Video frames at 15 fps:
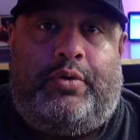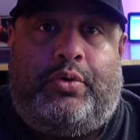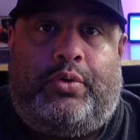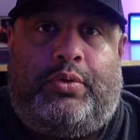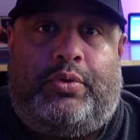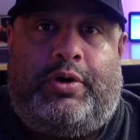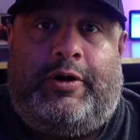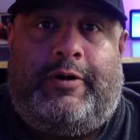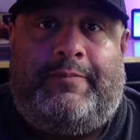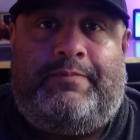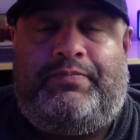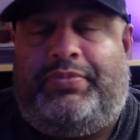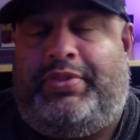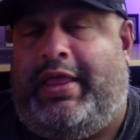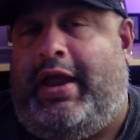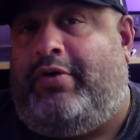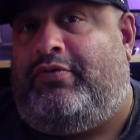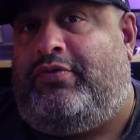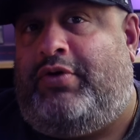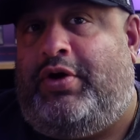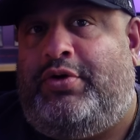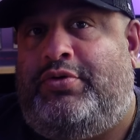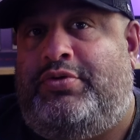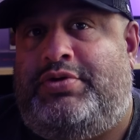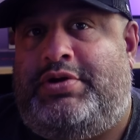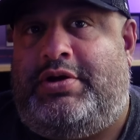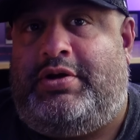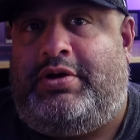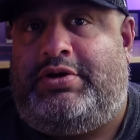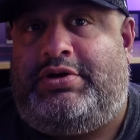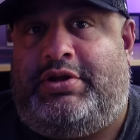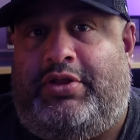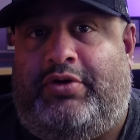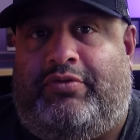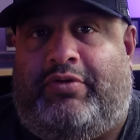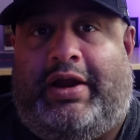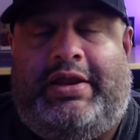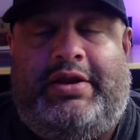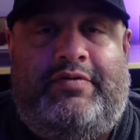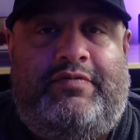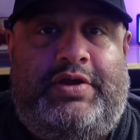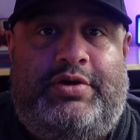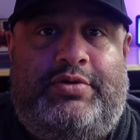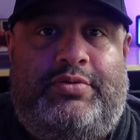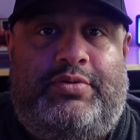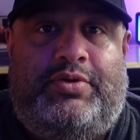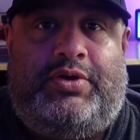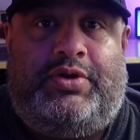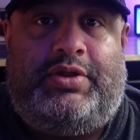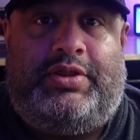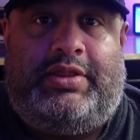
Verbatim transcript: or that road to the right of you